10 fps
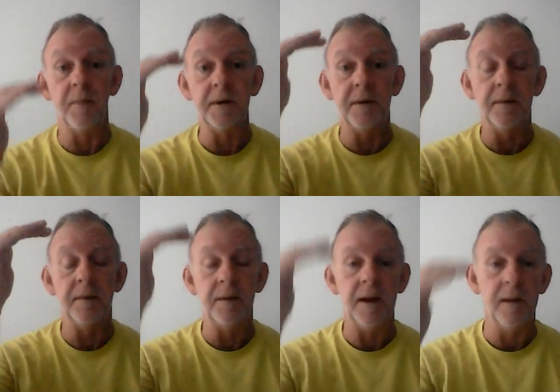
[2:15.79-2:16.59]
but
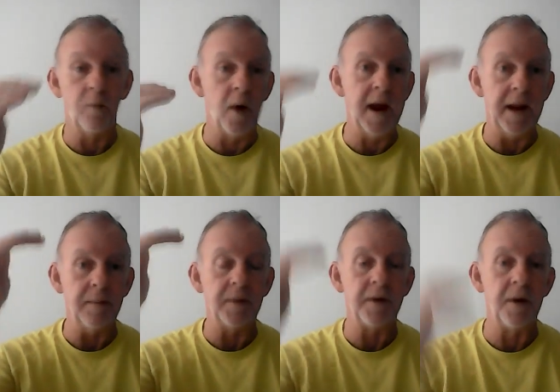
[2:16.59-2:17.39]
in weight,
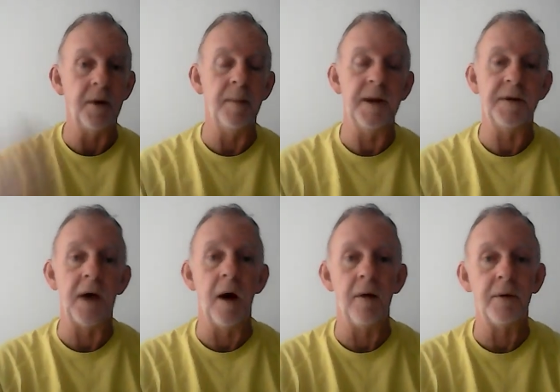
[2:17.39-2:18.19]
but they're going to be
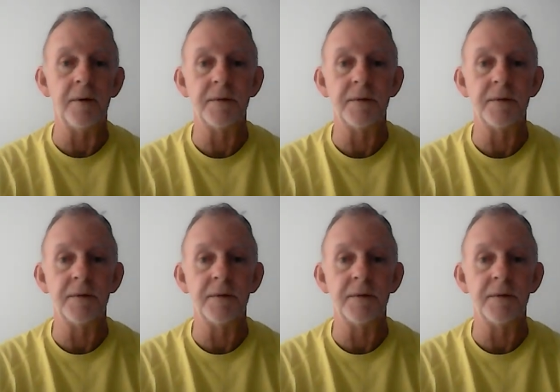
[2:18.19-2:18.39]
taller.